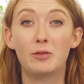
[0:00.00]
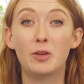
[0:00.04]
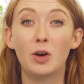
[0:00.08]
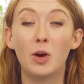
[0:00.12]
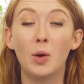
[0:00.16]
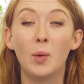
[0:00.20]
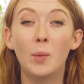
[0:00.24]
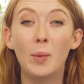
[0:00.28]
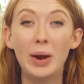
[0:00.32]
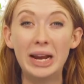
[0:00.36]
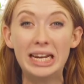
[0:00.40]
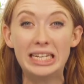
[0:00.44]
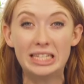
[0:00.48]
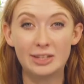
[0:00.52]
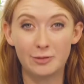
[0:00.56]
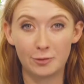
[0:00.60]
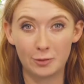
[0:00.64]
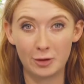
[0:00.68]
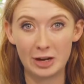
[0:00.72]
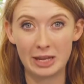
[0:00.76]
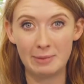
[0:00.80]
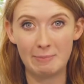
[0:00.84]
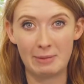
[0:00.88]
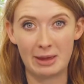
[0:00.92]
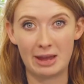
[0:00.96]
For a
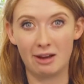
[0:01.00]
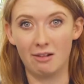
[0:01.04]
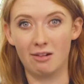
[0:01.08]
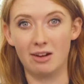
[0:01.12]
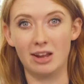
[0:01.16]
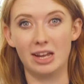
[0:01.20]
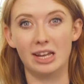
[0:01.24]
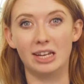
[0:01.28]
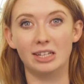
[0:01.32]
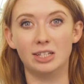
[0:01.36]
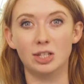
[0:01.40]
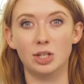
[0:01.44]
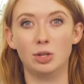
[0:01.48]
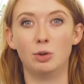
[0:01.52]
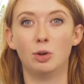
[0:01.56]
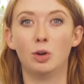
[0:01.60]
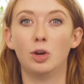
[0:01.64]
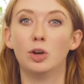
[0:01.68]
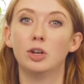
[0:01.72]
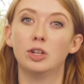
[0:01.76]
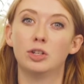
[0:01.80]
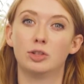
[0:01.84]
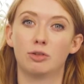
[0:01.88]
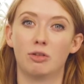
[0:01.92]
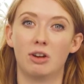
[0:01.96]
waste-free period, you
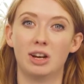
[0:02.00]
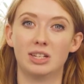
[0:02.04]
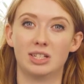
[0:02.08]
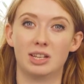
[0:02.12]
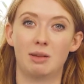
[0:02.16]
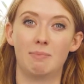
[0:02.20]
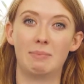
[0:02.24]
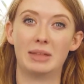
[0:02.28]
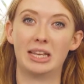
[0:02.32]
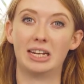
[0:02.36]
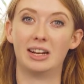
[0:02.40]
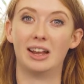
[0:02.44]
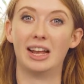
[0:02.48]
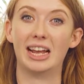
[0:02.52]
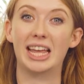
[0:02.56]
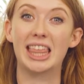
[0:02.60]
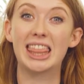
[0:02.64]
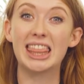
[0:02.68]
could try something like